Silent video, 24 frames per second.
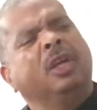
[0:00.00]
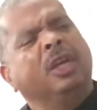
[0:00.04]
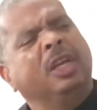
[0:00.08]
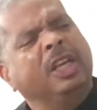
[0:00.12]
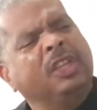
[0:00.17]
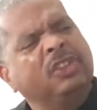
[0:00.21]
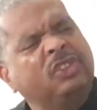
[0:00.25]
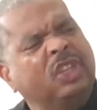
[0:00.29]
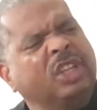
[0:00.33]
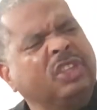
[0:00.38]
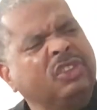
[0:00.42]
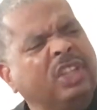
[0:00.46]
he
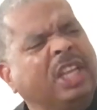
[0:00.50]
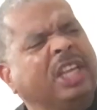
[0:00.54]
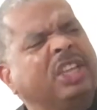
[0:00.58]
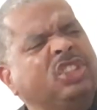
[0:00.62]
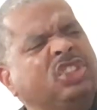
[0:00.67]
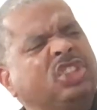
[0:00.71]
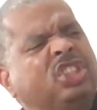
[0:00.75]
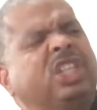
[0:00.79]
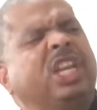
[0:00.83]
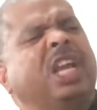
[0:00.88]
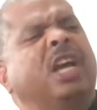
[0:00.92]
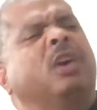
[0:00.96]
said, they
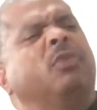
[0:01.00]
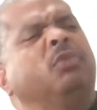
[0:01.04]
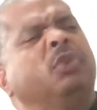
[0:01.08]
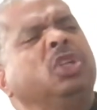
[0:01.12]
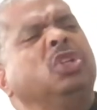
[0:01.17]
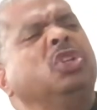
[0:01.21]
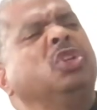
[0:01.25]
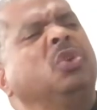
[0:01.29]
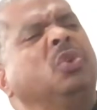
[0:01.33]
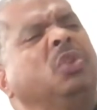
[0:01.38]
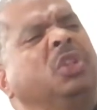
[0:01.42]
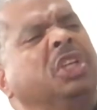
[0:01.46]
shall
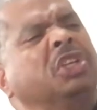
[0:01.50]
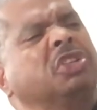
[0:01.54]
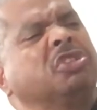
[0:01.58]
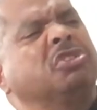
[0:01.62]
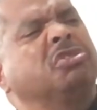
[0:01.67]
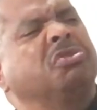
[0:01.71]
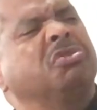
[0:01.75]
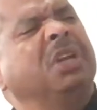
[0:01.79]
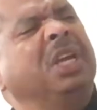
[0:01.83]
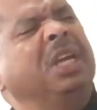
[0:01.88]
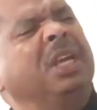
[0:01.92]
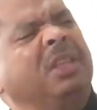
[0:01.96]
renew their
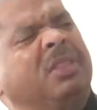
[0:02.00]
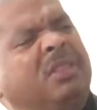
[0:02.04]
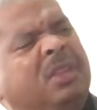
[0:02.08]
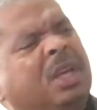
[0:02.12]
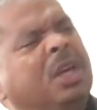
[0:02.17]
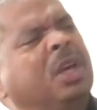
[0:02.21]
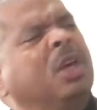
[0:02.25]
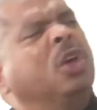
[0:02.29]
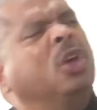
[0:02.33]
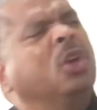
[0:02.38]
strength